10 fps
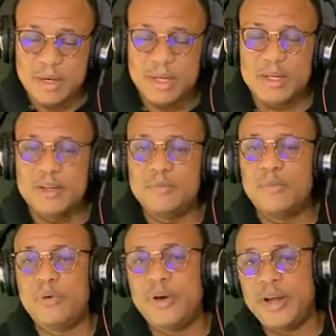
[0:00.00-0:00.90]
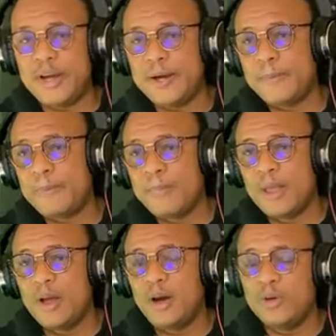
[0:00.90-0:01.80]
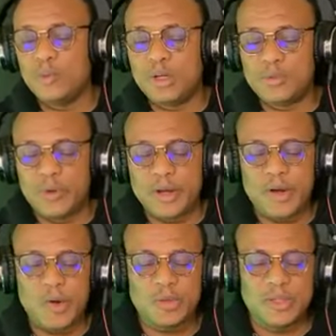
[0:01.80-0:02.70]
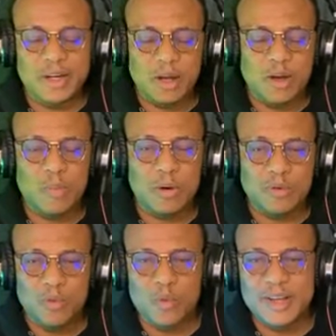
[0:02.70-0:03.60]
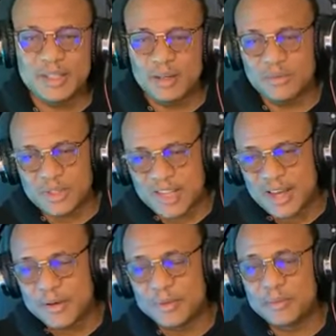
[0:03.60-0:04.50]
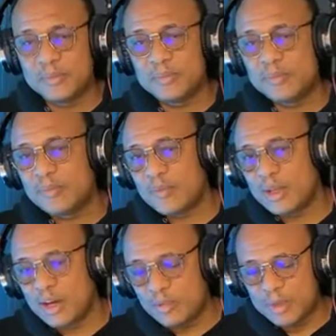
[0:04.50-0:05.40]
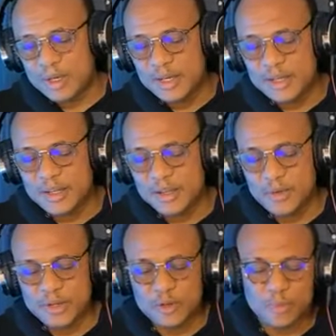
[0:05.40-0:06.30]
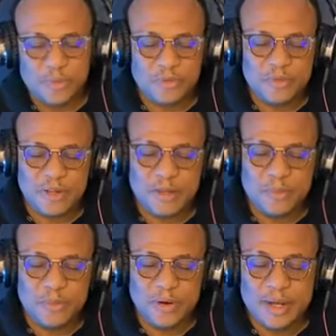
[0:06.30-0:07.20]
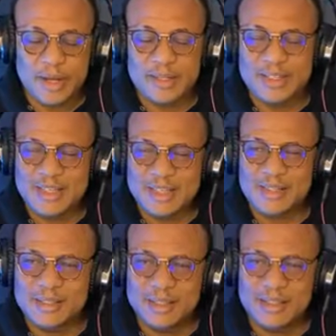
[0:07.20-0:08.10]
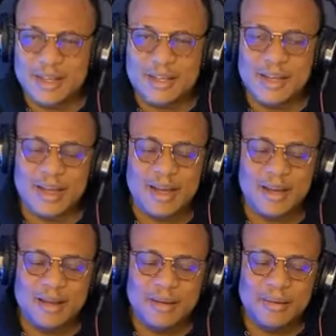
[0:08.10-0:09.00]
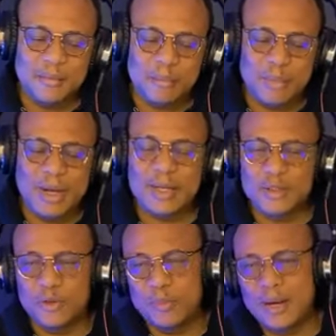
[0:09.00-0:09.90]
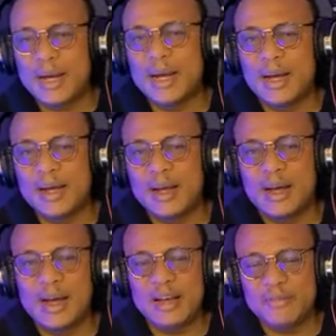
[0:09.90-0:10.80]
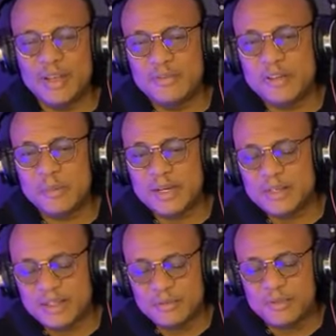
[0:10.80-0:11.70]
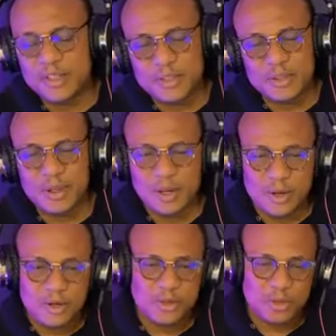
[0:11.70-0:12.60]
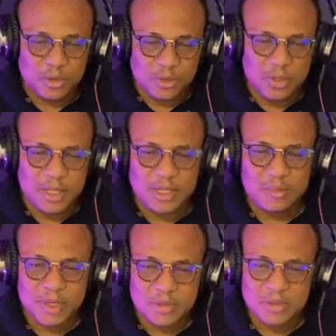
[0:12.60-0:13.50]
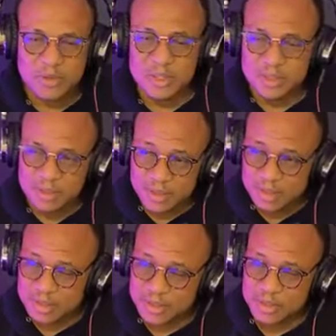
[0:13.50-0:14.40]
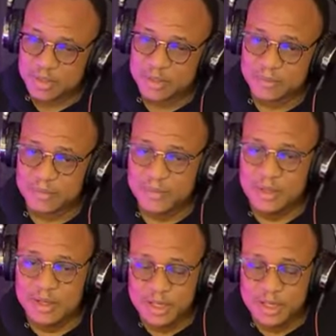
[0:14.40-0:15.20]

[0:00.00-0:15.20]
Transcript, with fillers: leading prayer on what we call the commonwealth of Zion. I'll be leading you into prophetic prayer. This is a year back to back. I have given myself fully to the Lord to do daily ministrations and teaching.